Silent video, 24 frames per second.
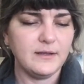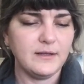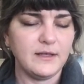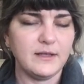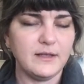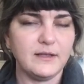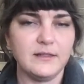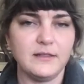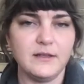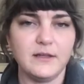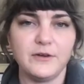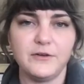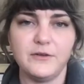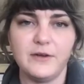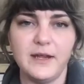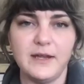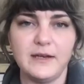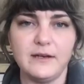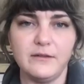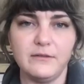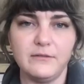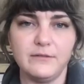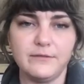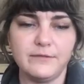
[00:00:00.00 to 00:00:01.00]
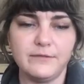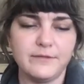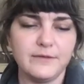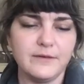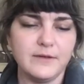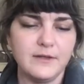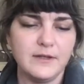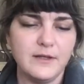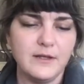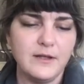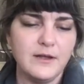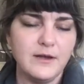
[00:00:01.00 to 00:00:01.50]
the creative
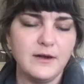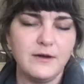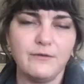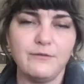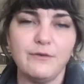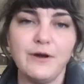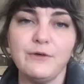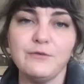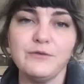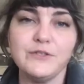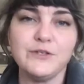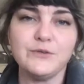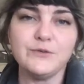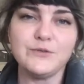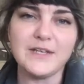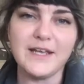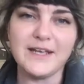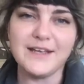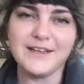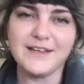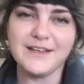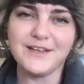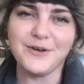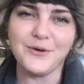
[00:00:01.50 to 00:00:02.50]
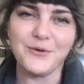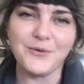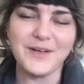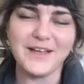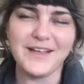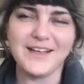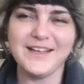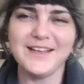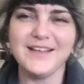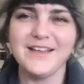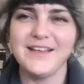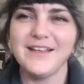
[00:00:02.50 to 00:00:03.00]
route you take,
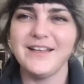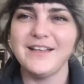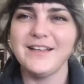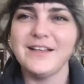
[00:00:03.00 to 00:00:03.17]
okay?